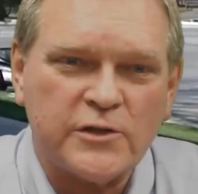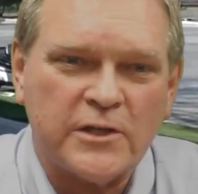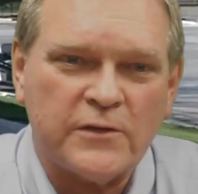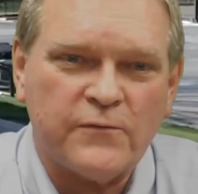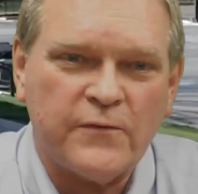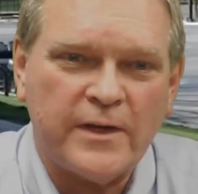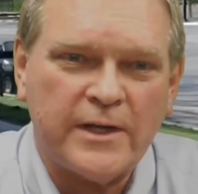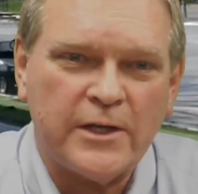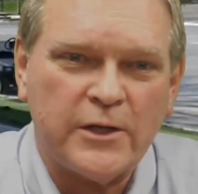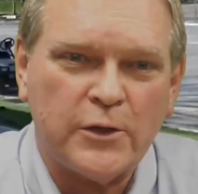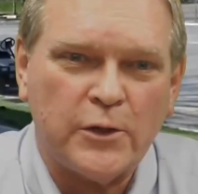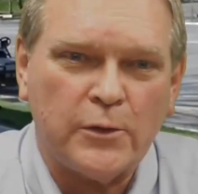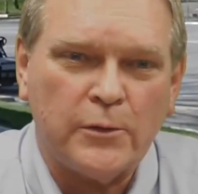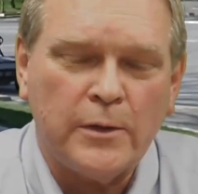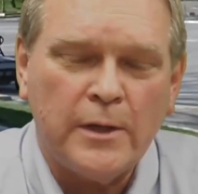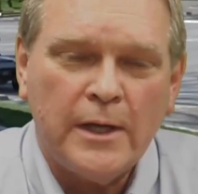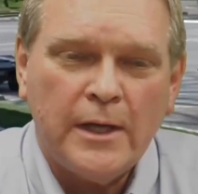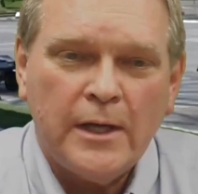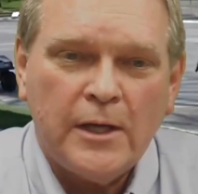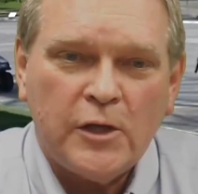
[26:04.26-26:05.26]
this
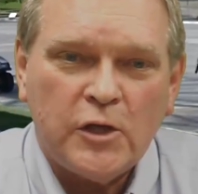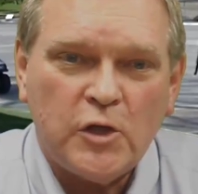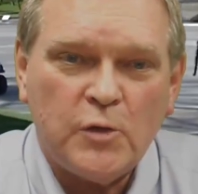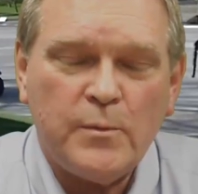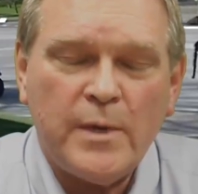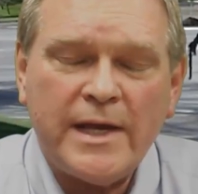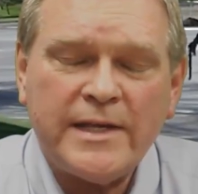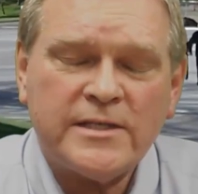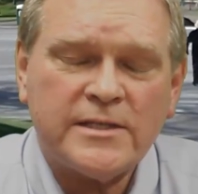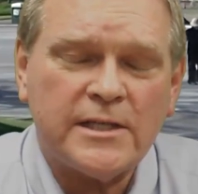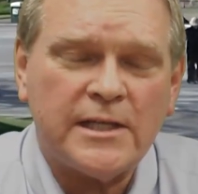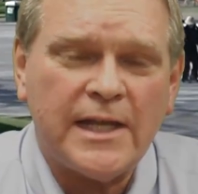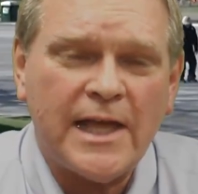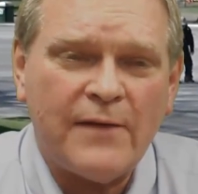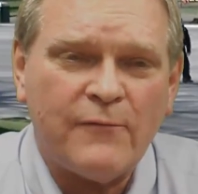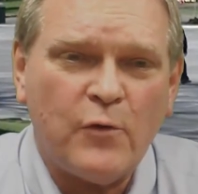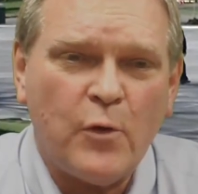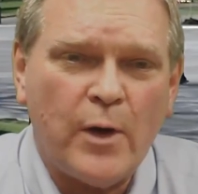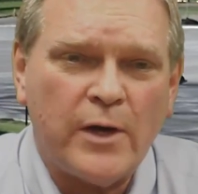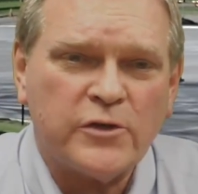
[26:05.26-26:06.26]
video, you may still
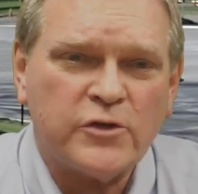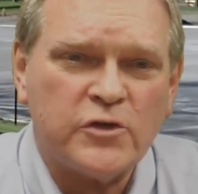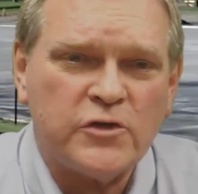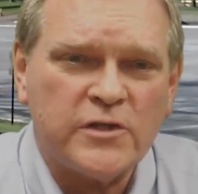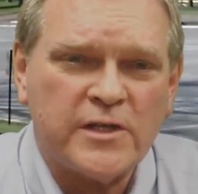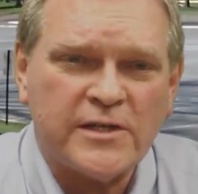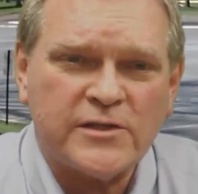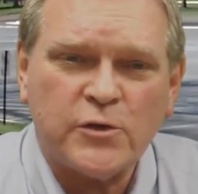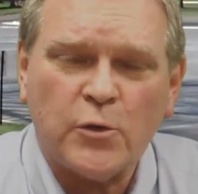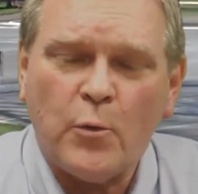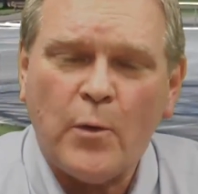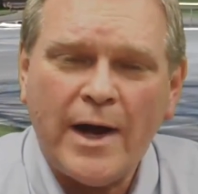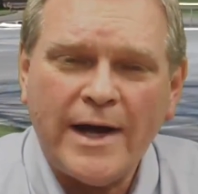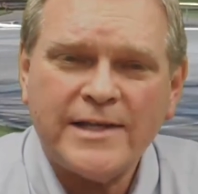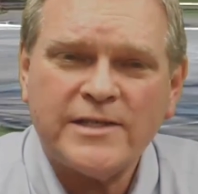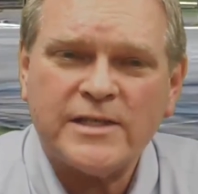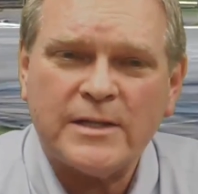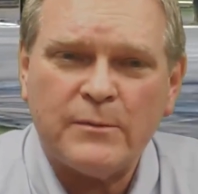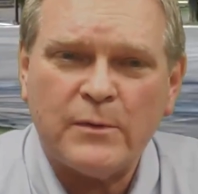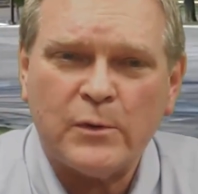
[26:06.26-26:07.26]
have questions as to why
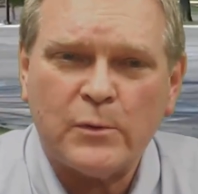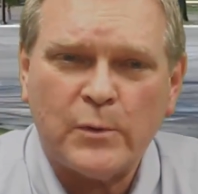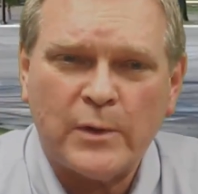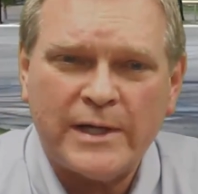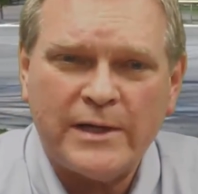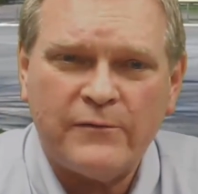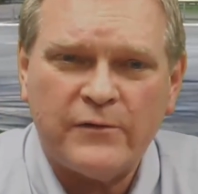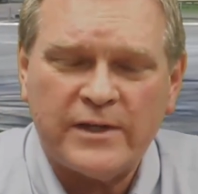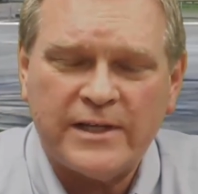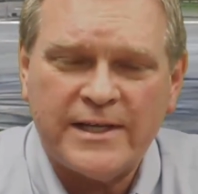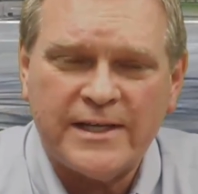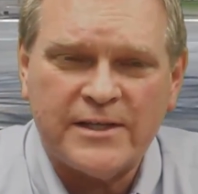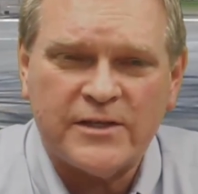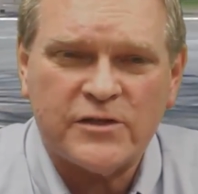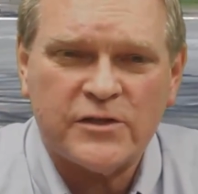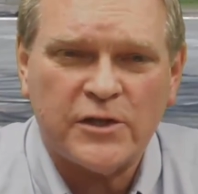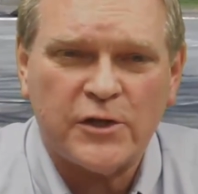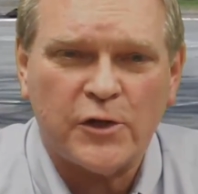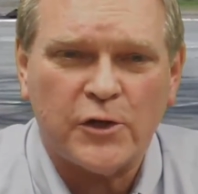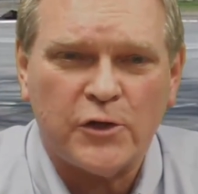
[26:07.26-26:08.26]
someone would even
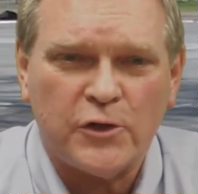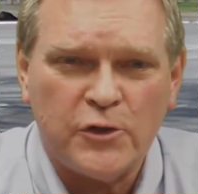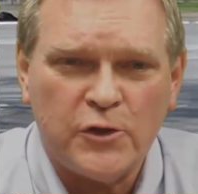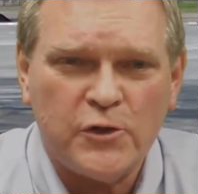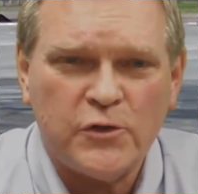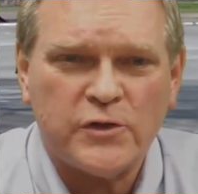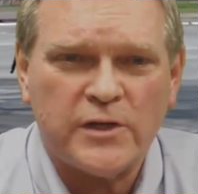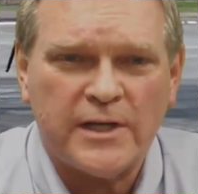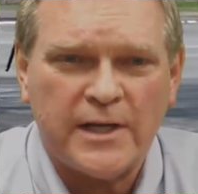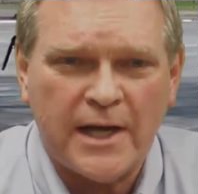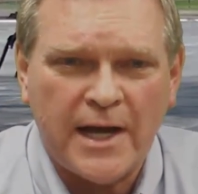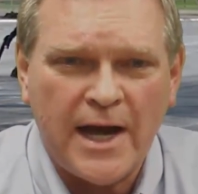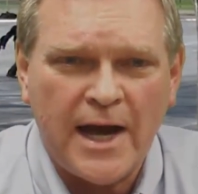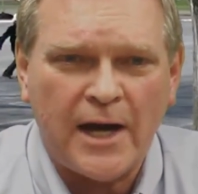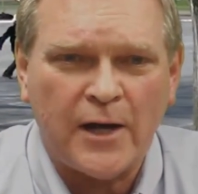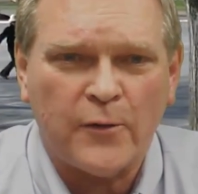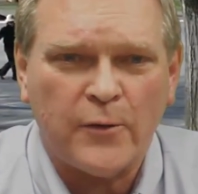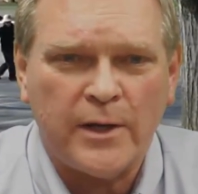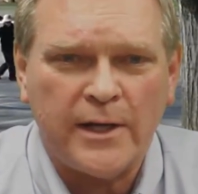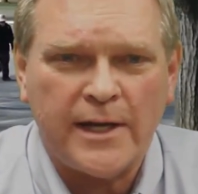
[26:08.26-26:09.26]
consider using
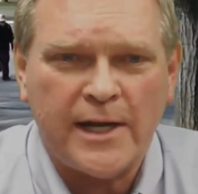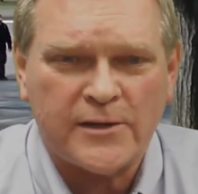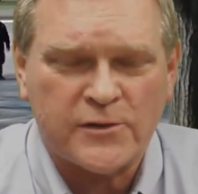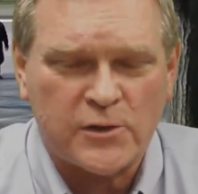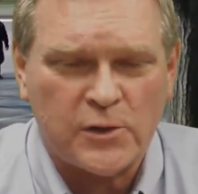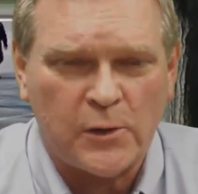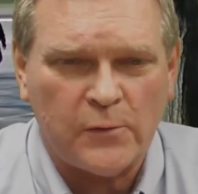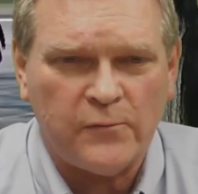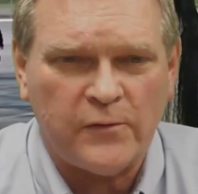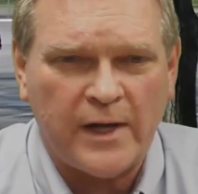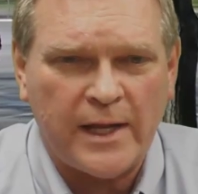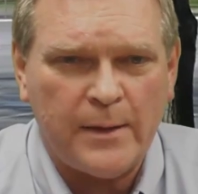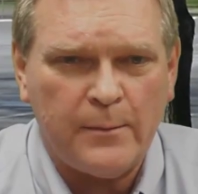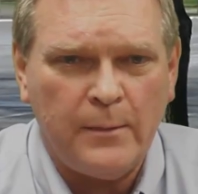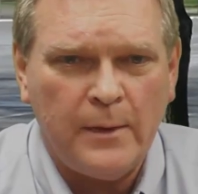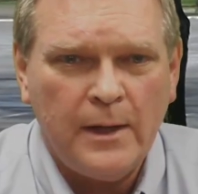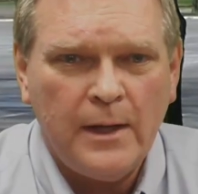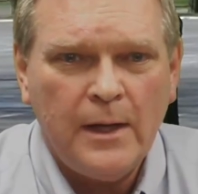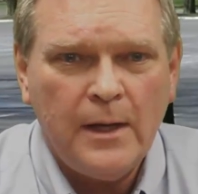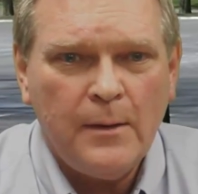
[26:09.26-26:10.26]
concrete as an overlay
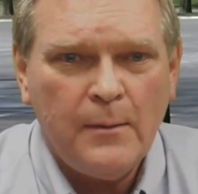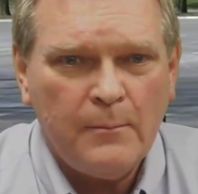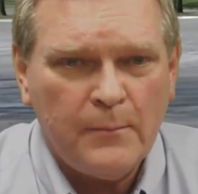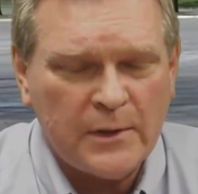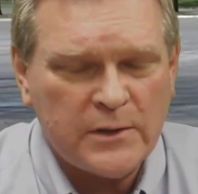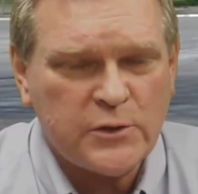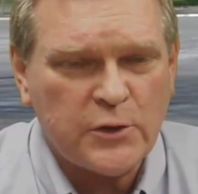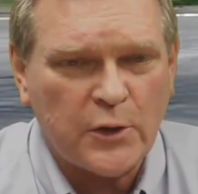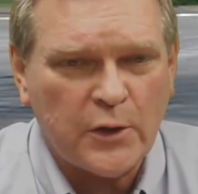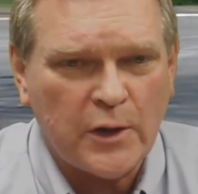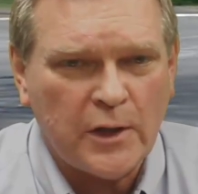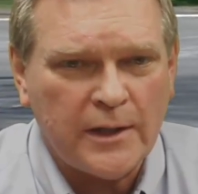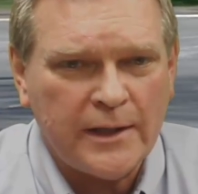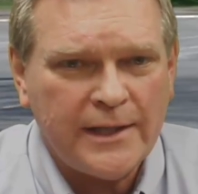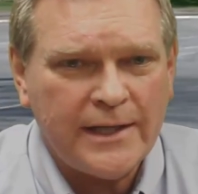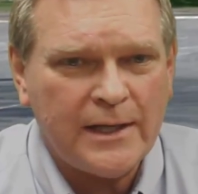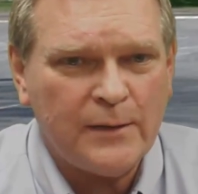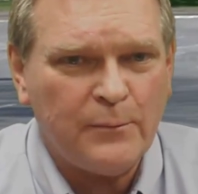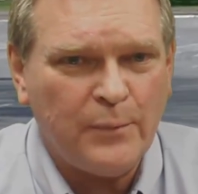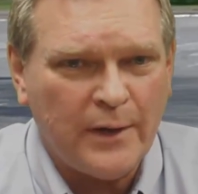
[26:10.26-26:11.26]
material
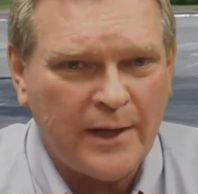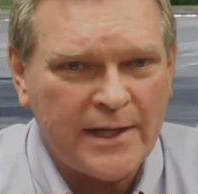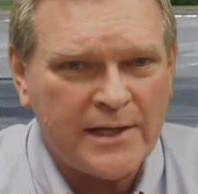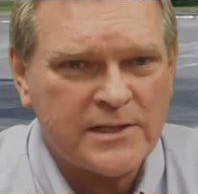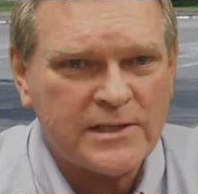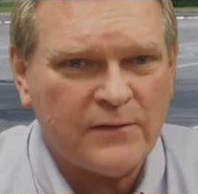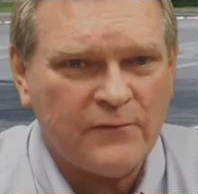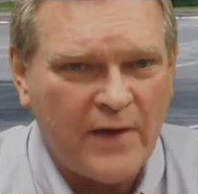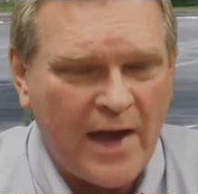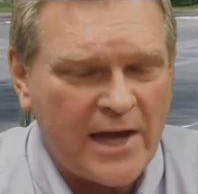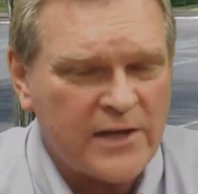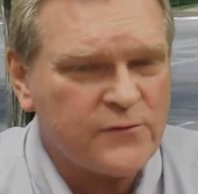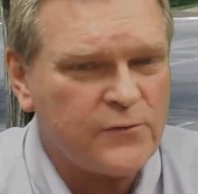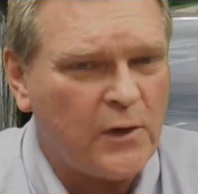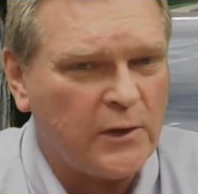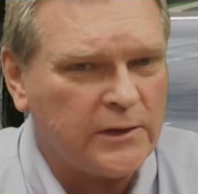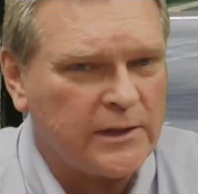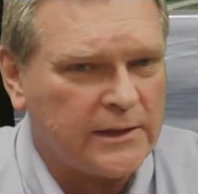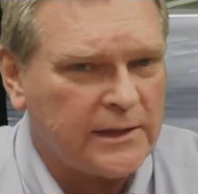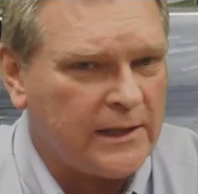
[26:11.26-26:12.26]
in place of
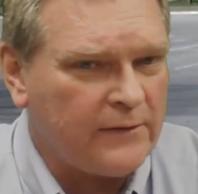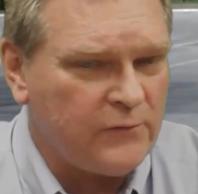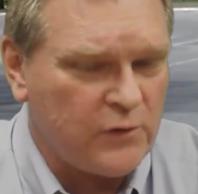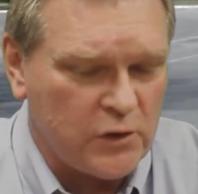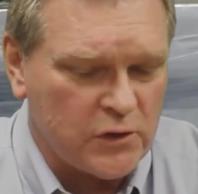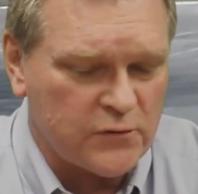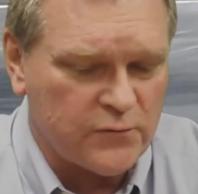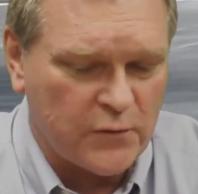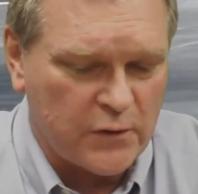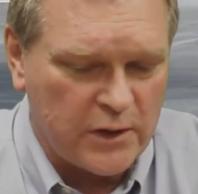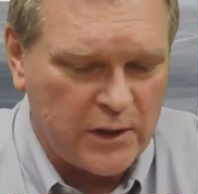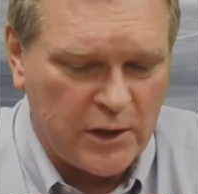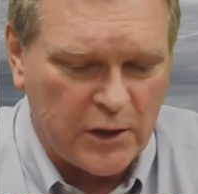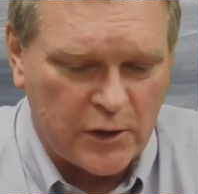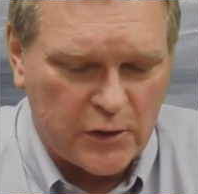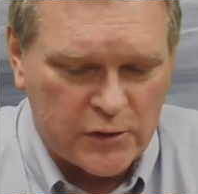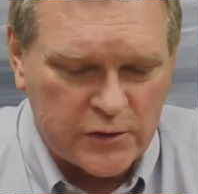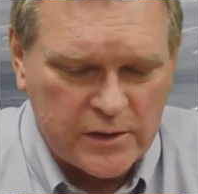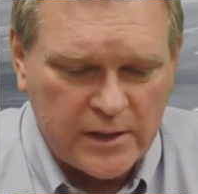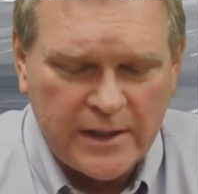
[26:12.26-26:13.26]
asphalt that they've used for
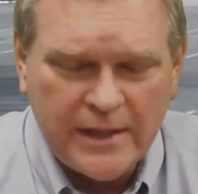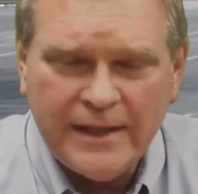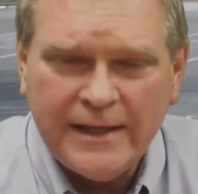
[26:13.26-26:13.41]
years.